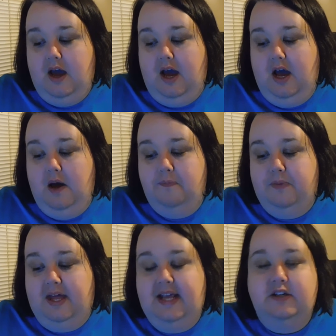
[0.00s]
An
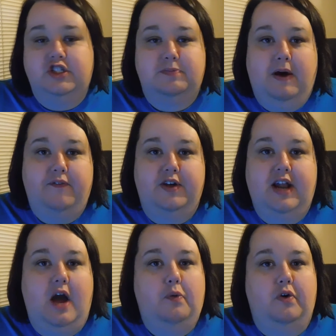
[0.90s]
English muffin,
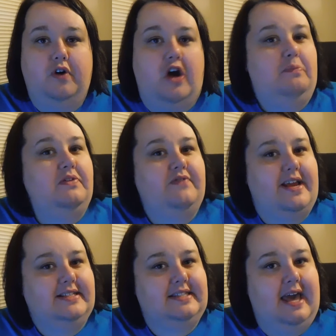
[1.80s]
I will open
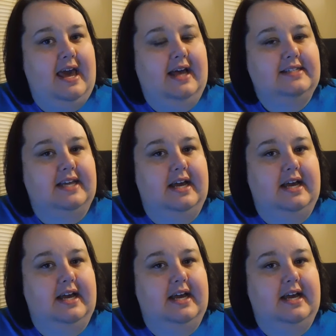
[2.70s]
face that,